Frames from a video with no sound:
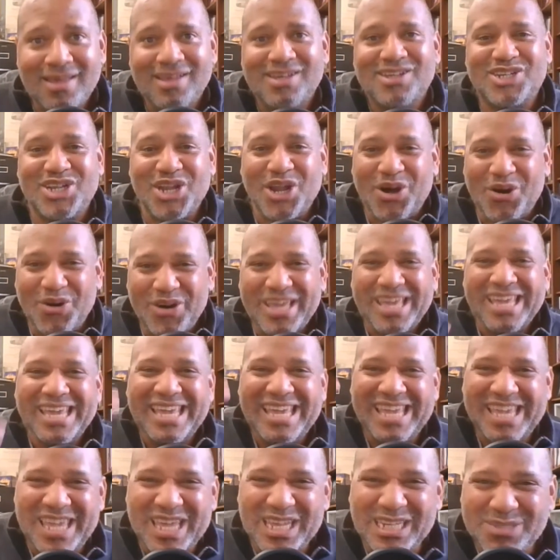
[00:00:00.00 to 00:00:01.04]
So
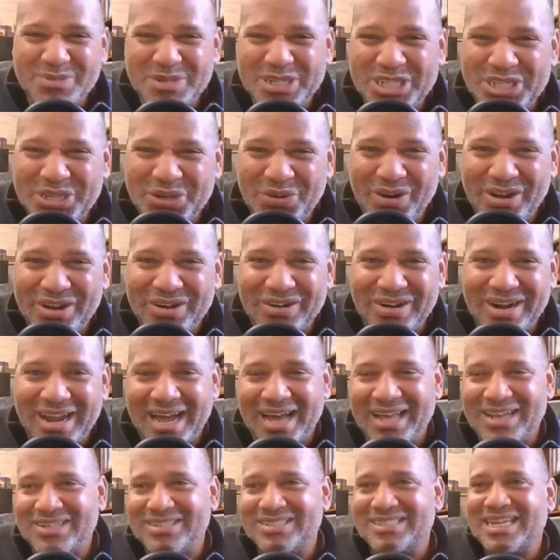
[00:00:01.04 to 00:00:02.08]
he gives me
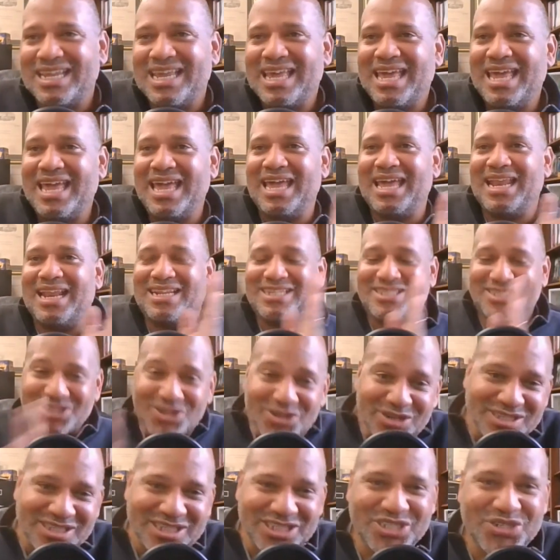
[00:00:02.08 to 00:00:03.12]
$200, and as
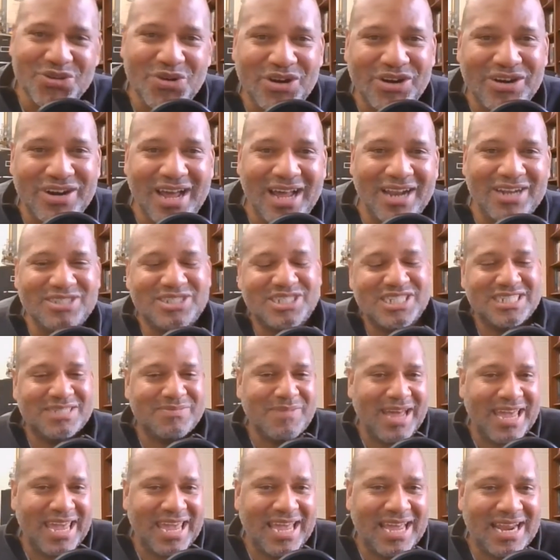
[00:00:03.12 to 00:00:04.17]
soon as the $200 hits
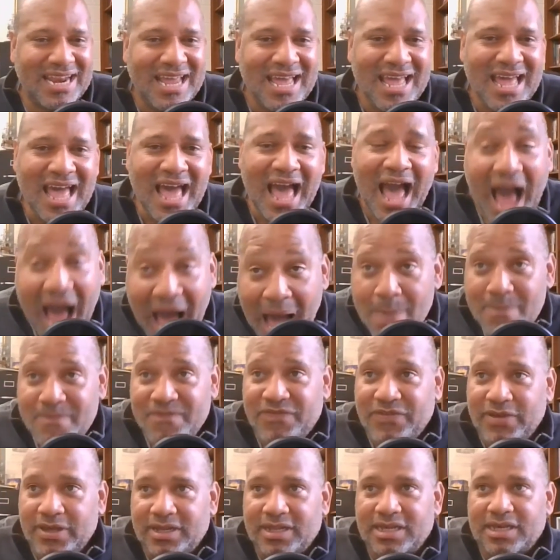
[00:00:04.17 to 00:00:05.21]
my hand, I'm
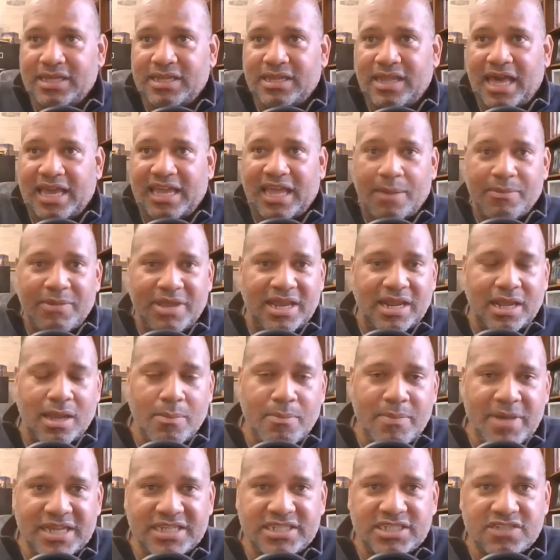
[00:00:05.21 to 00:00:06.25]
feeling like I'm getting a
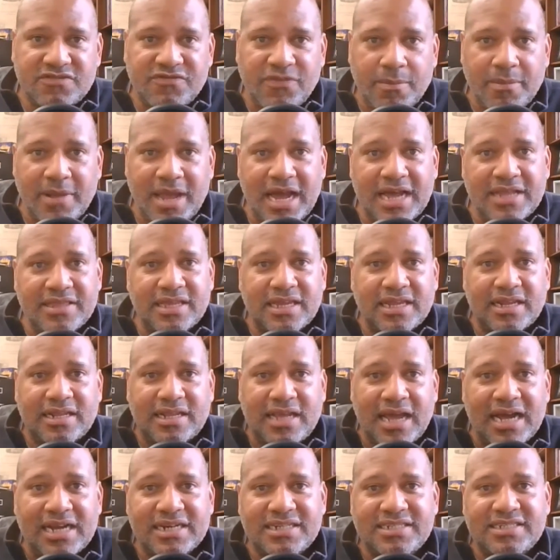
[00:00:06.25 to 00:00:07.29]
message from God that
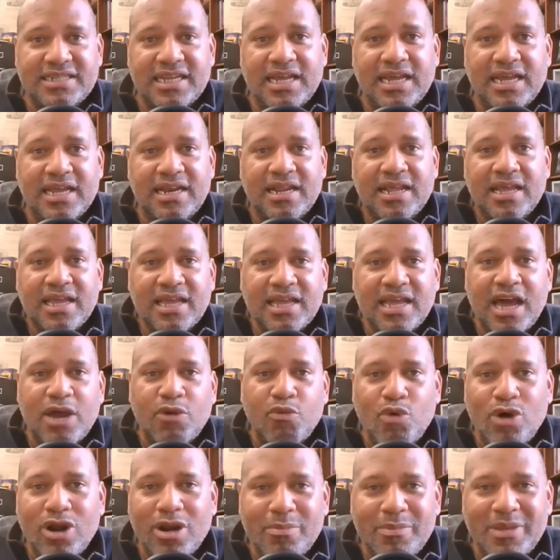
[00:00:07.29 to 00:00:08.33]
God said God
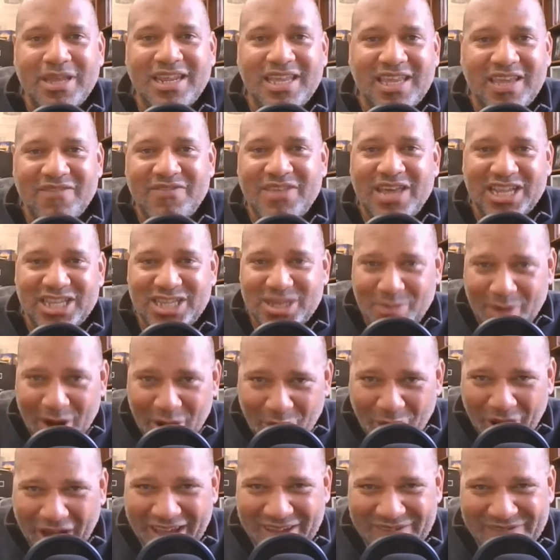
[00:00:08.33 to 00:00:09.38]
wanted me to give that to my
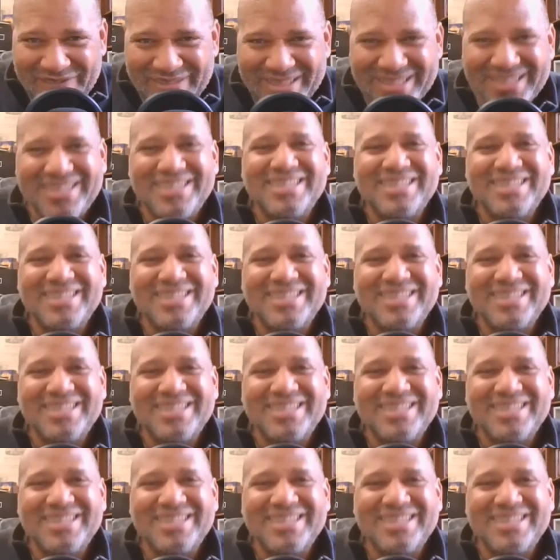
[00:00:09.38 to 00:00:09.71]
wife.